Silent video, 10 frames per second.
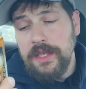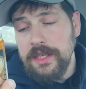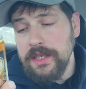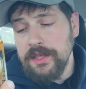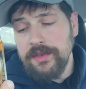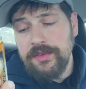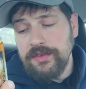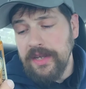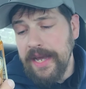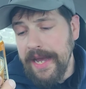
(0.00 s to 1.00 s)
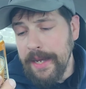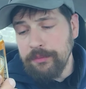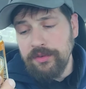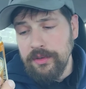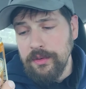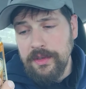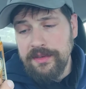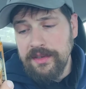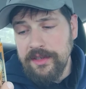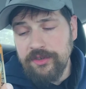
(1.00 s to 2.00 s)
It is absolutely
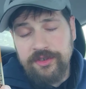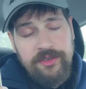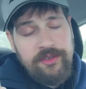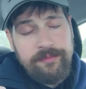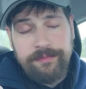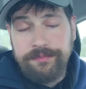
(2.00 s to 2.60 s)
delicious.